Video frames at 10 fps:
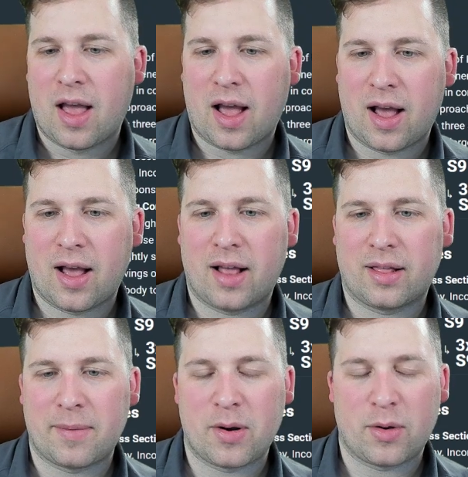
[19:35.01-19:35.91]

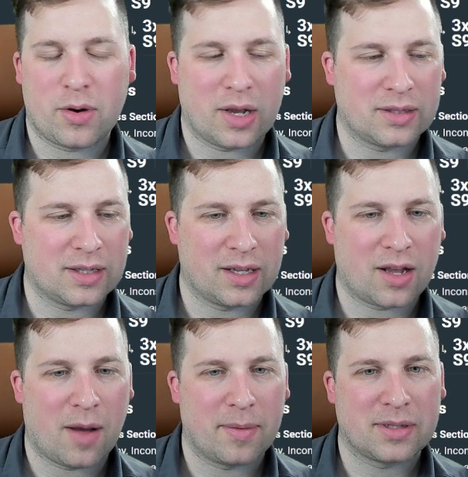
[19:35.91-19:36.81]
Let me know what you guys think in the
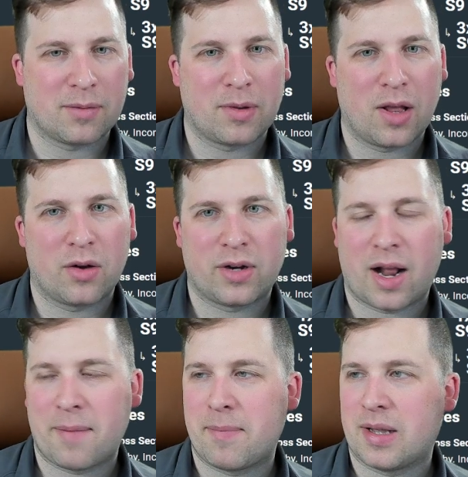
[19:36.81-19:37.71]
comments down below. Did
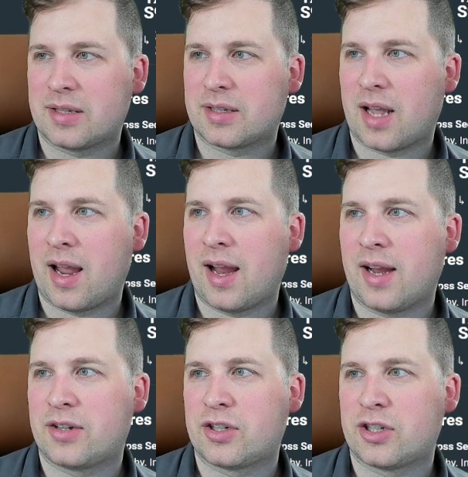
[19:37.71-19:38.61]
I miss a
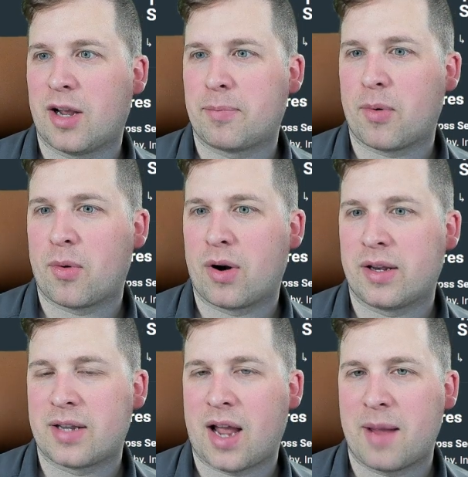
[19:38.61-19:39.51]
ship or a
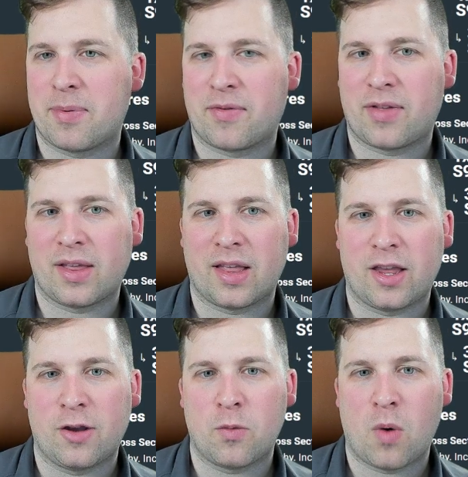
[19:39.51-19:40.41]
type of thing that
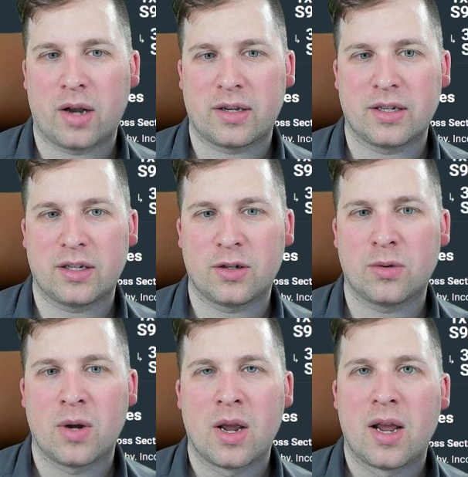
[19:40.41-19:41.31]
you want to do?